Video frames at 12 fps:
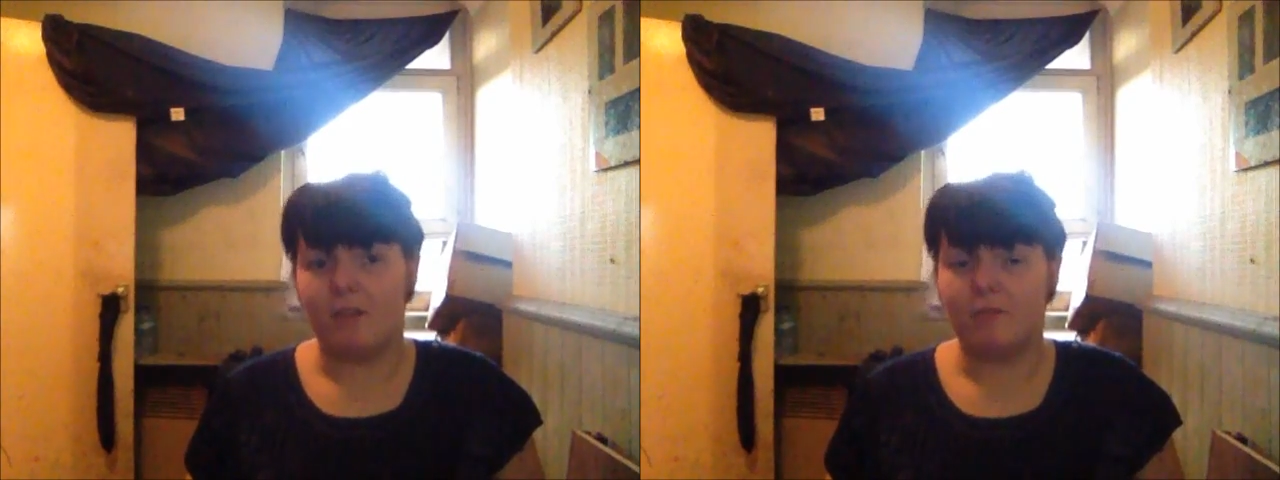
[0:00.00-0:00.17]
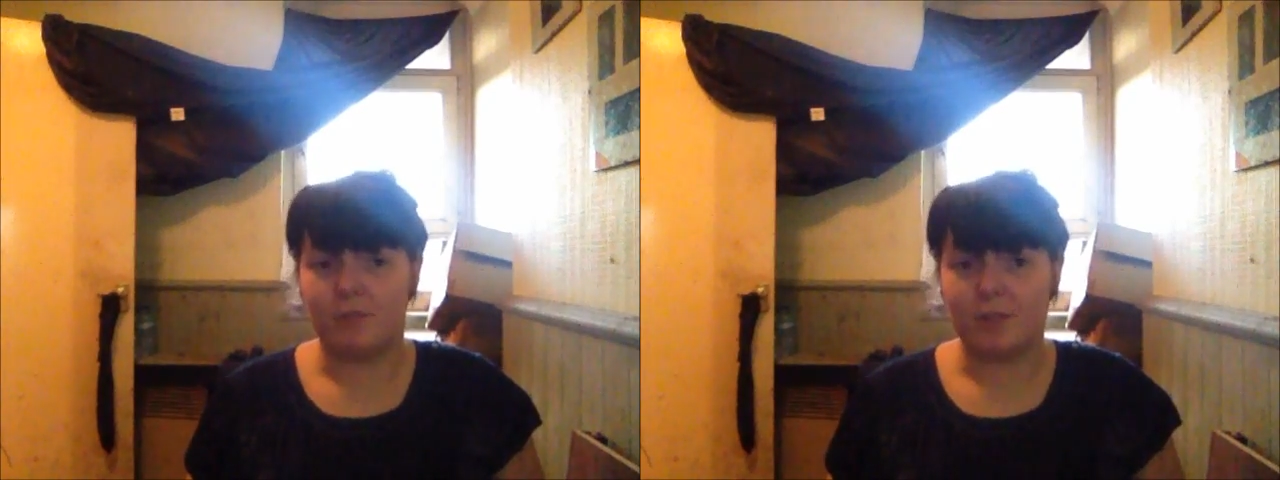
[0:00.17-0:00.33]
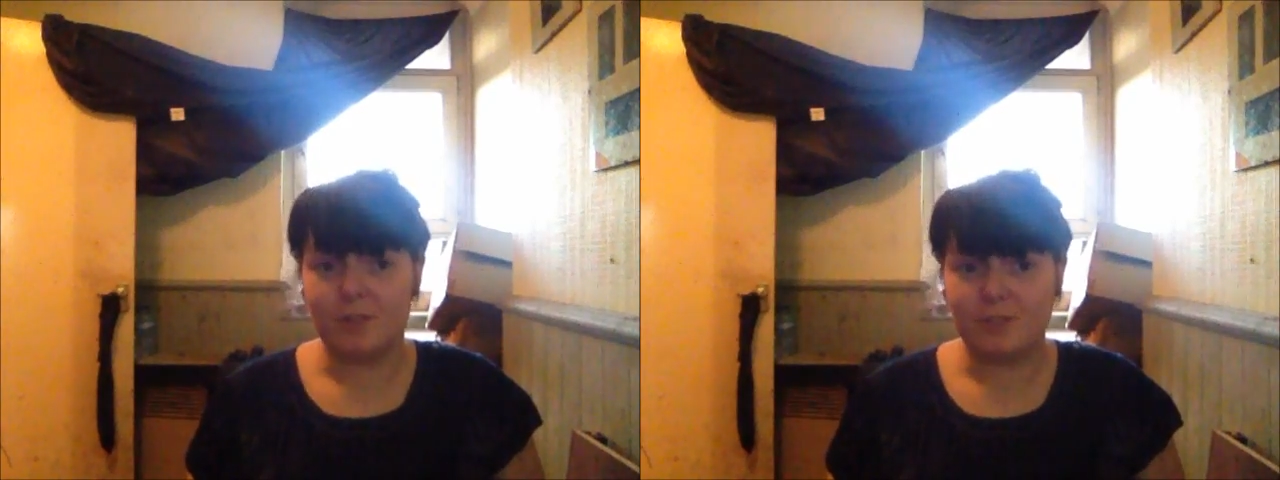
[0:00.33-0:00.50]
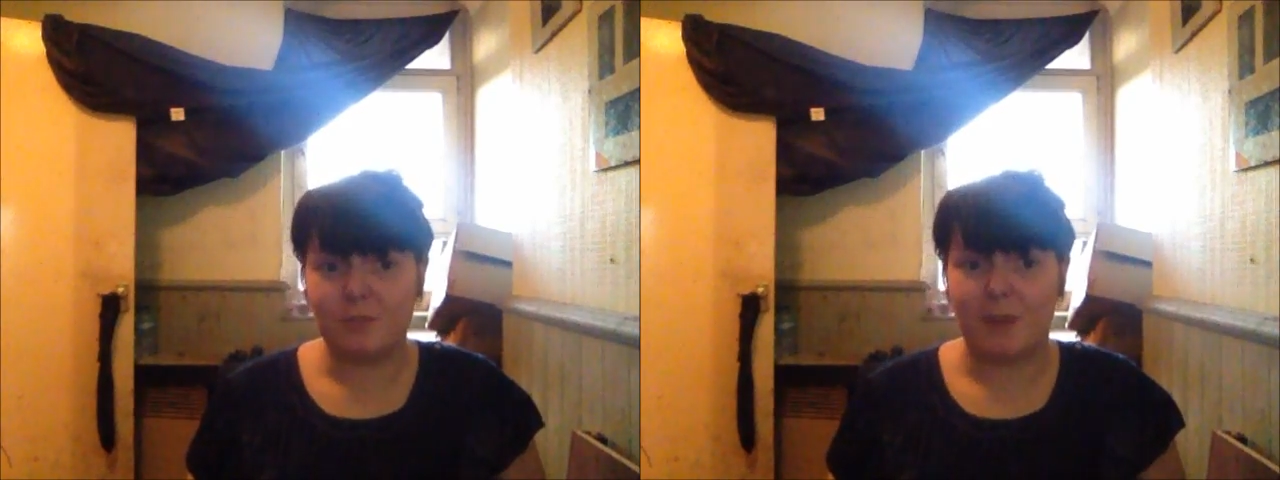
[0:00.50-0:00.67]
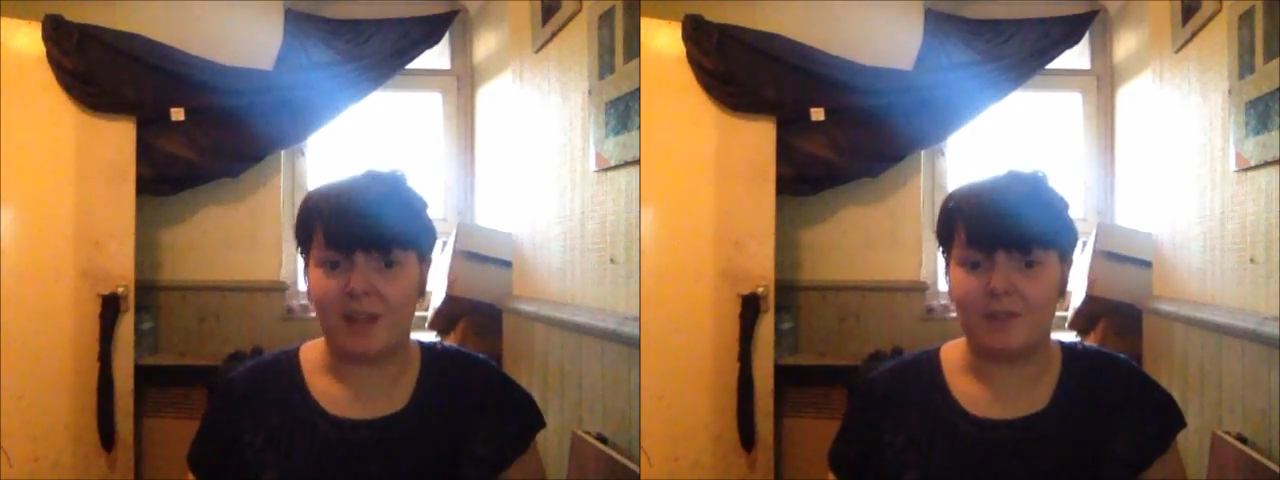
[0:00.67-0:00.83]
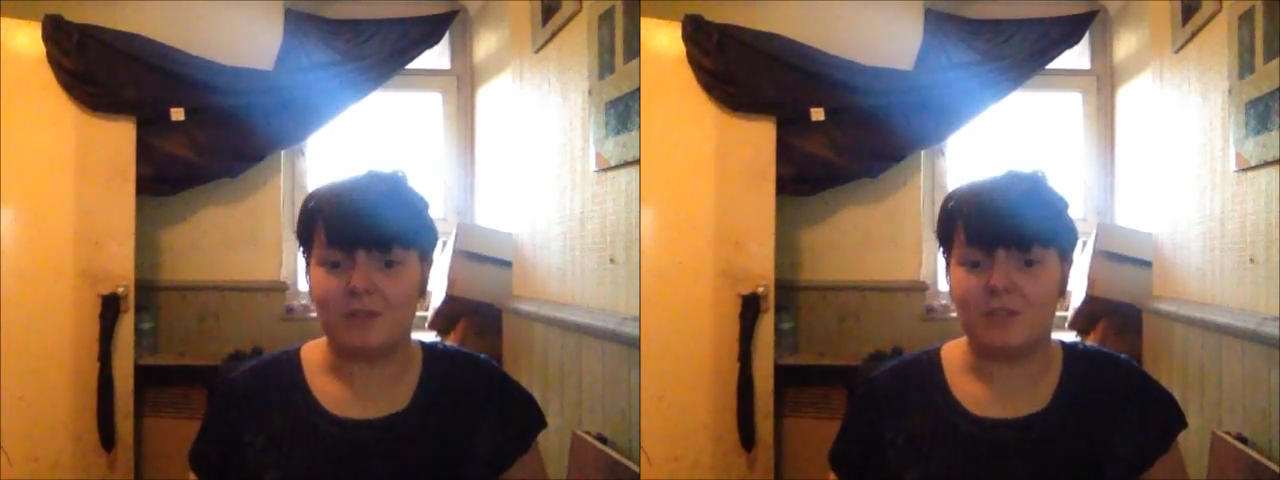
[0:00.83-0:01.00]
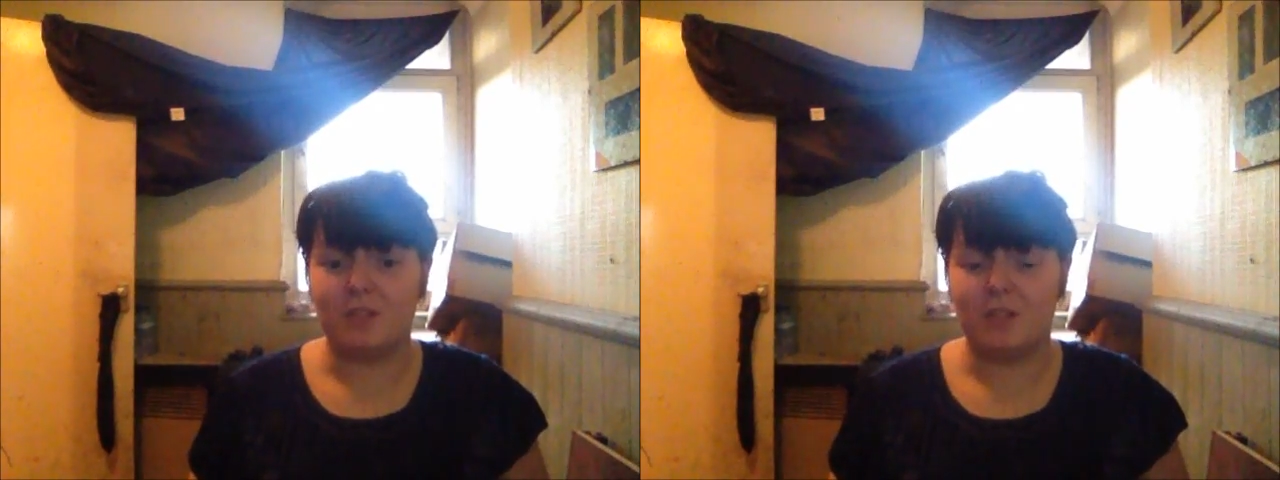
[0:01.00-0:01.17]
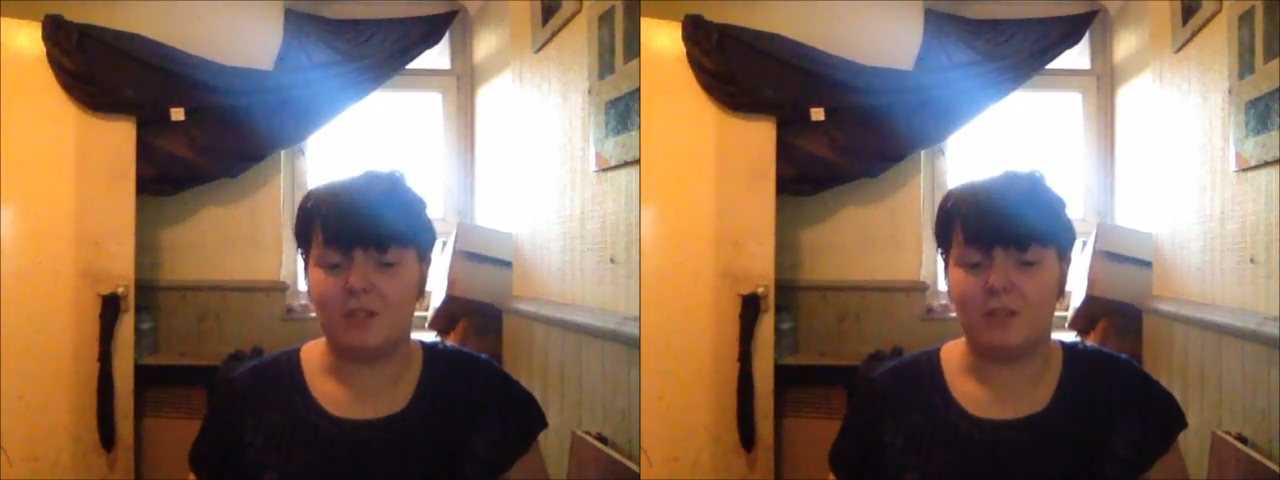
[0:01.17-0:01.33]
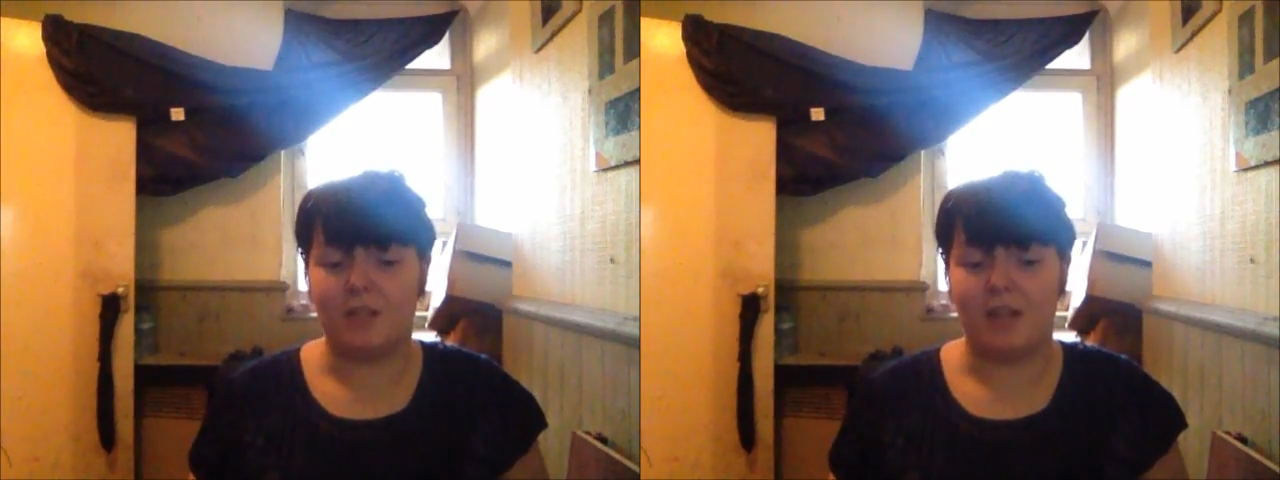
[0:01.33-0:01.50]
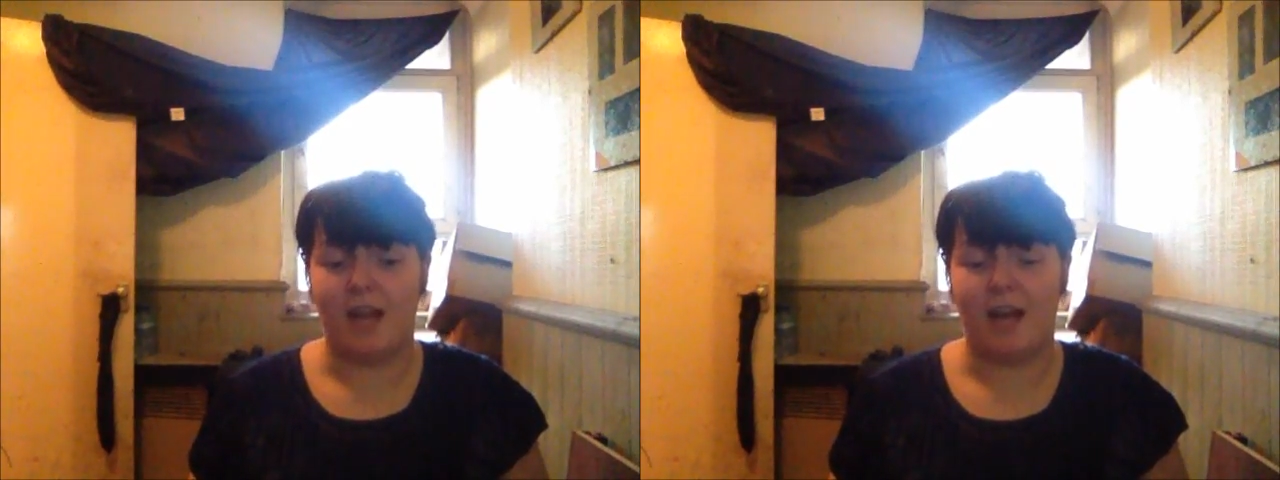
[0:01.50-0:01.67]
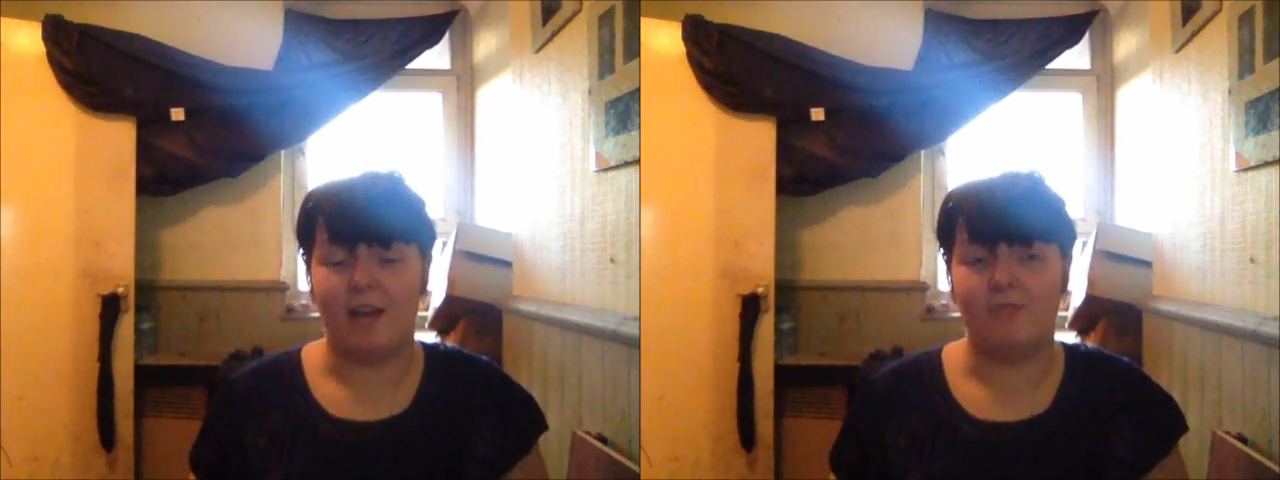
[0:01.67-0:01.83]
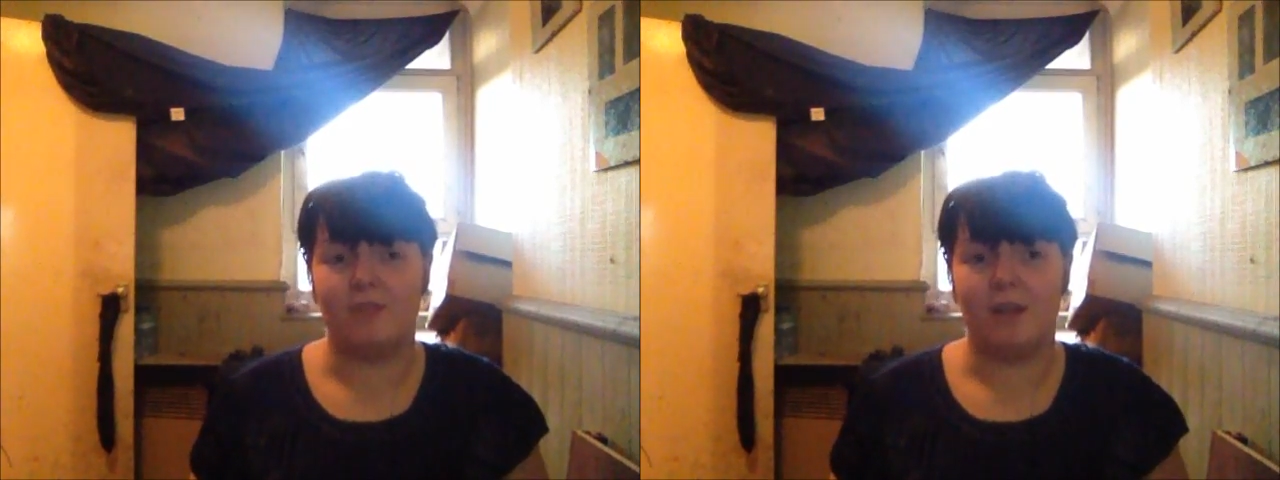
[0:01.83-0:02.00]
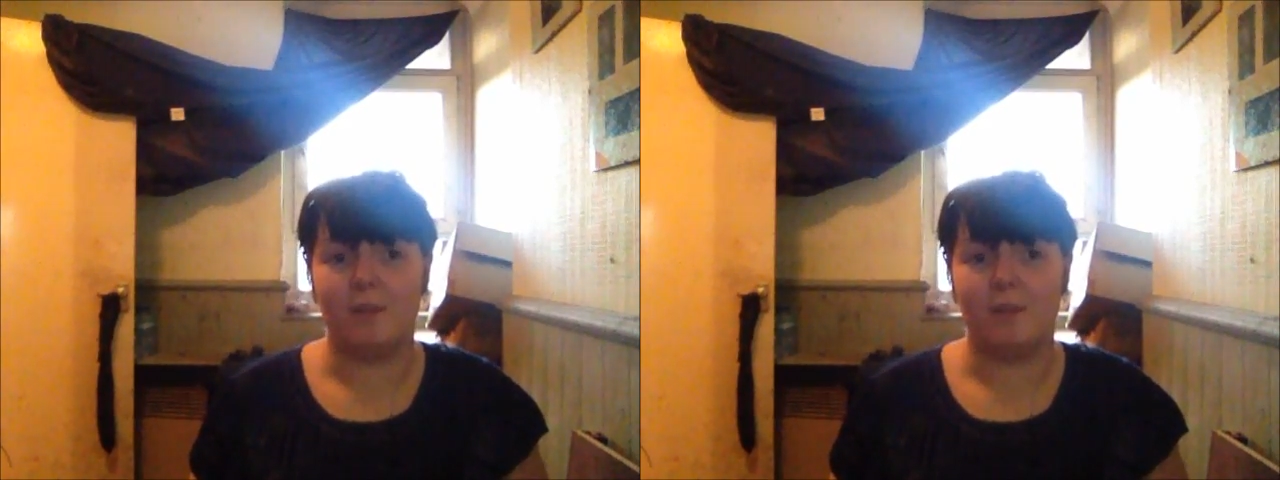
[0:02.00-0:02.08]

For £100 you can have